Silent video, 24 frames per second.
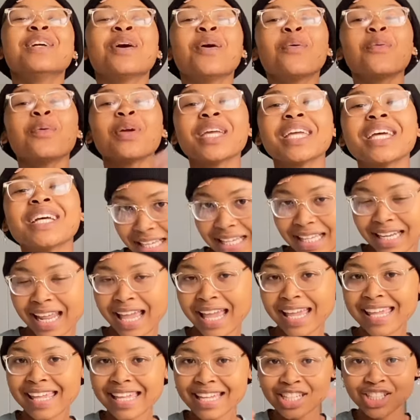We get
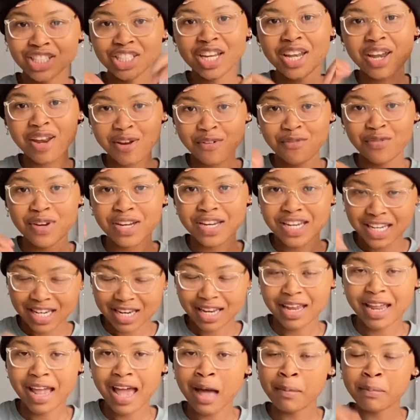like each and every
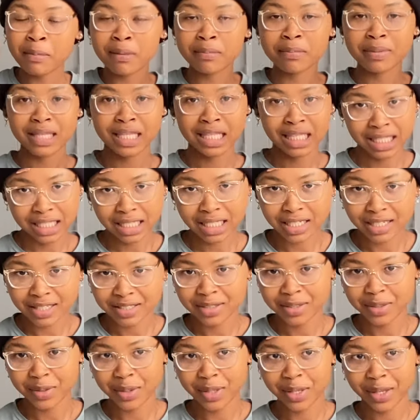day. I'ma be here,
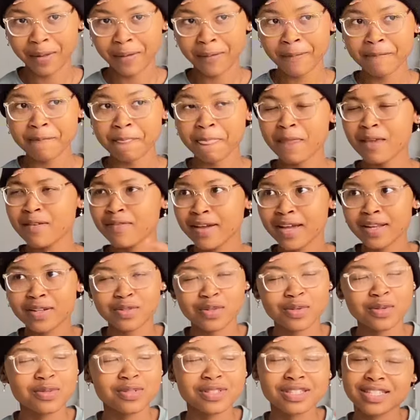okay? If I
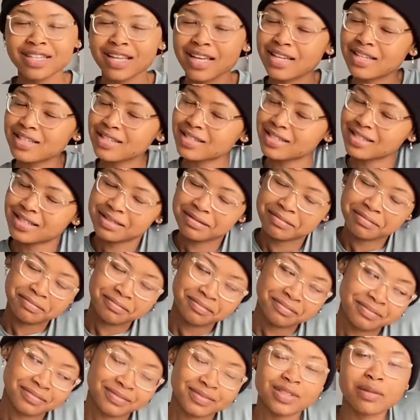don't, guys,
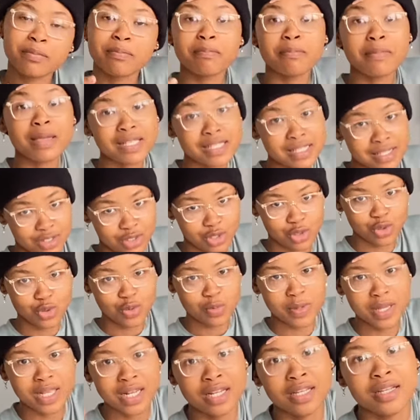basic should
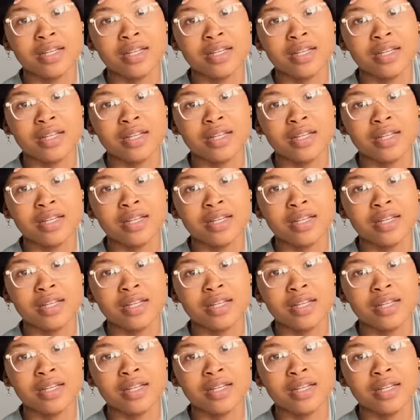be.